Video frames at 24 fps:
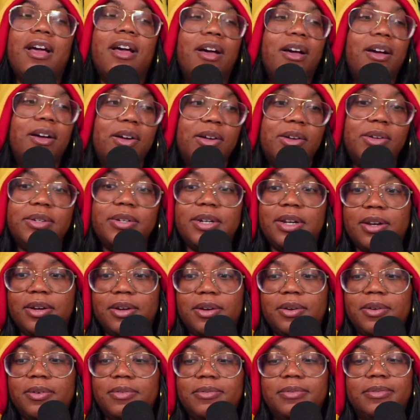oh
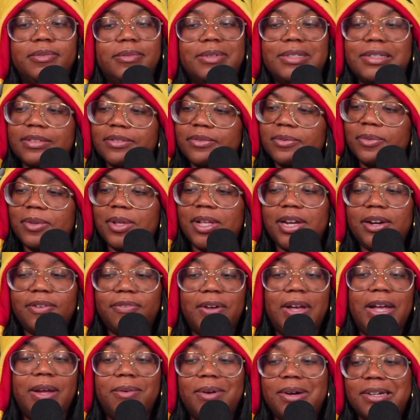no, what if
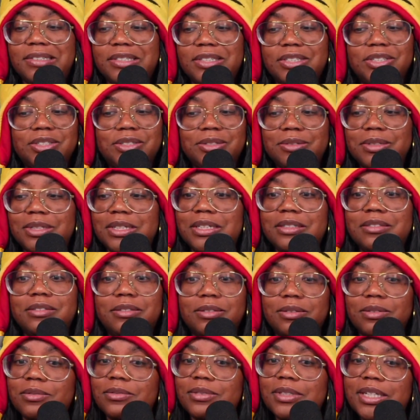I watch this show and I
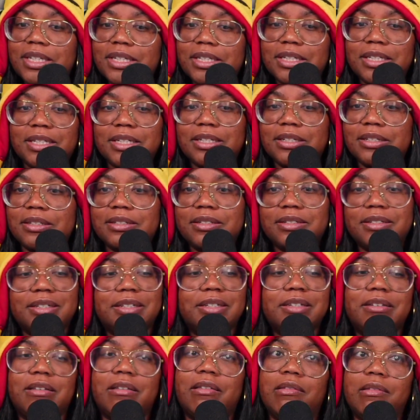don't like it?
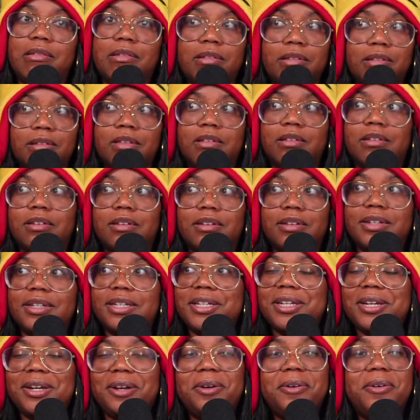Like,
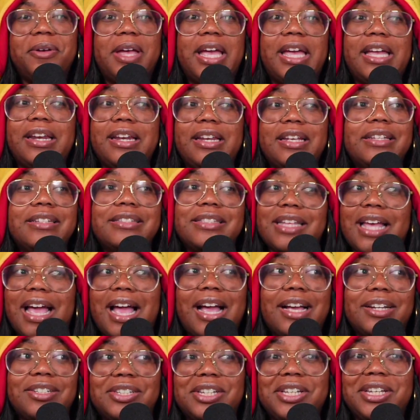you know, and it's
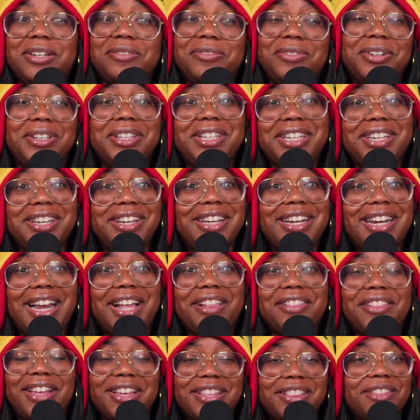actually really good. I
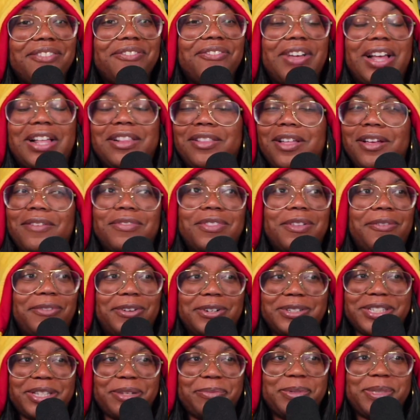love the
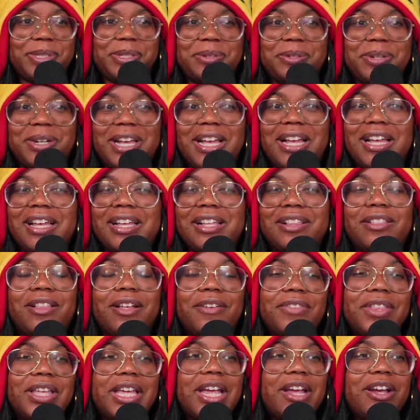first episode,
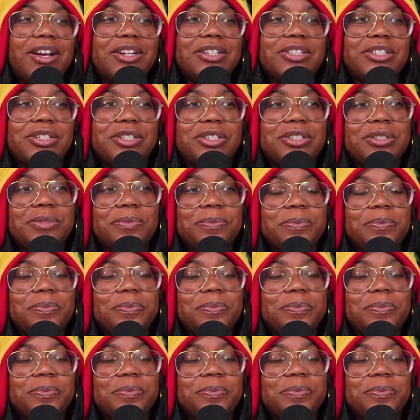love the characters.